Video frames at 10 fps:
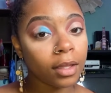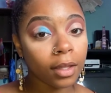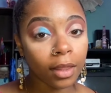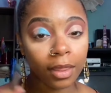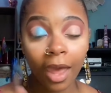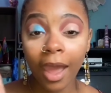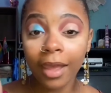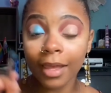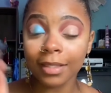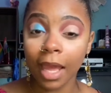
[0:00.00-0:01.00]
That
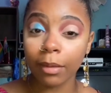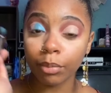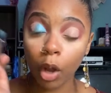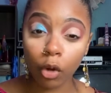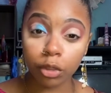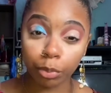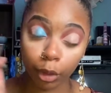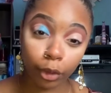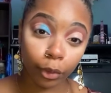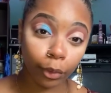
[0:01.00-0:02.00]
is a bold
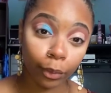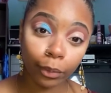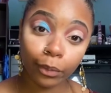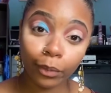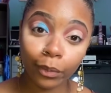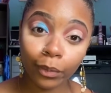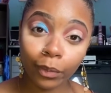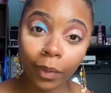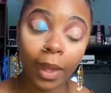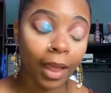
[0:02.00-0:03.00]
blue.
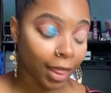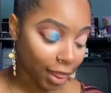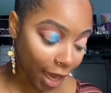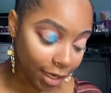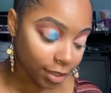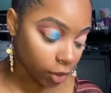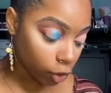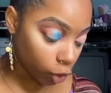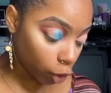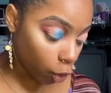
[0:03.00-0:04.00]
That is
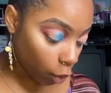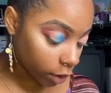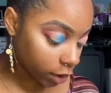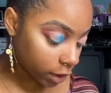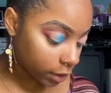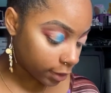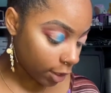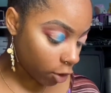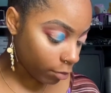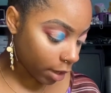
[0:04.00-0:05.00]
gorgeous.
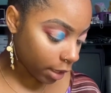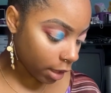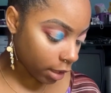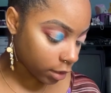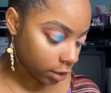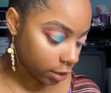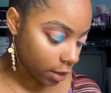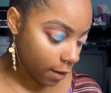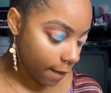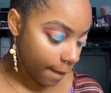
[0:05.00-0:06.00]
Oh my gosh.
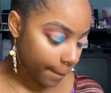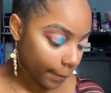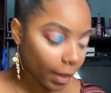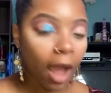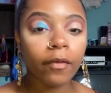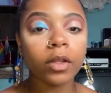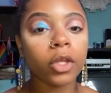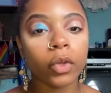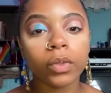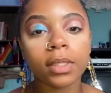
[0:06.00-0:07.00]
I've
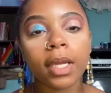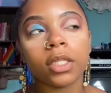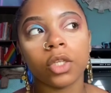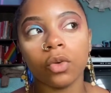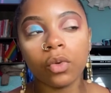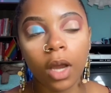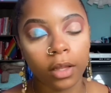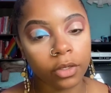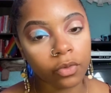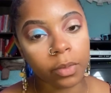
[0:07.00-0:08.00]
only used like 2
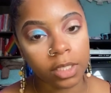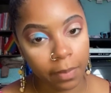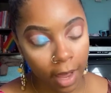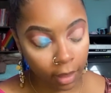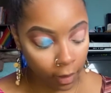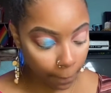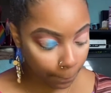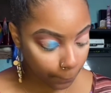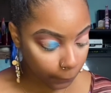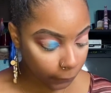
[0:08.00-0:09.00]
colors from this palette,
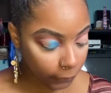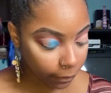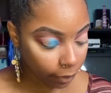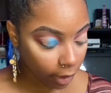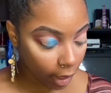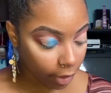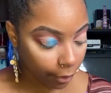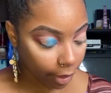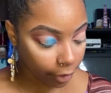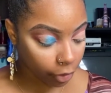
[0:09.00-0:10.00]
and they
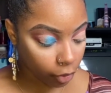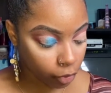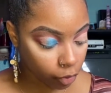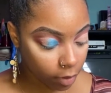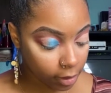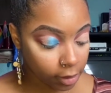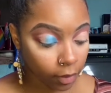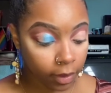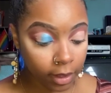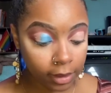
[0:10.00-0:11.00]
were like the neutral ones. So
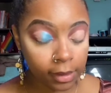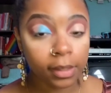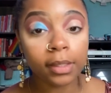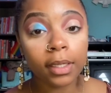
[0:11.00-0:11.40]
this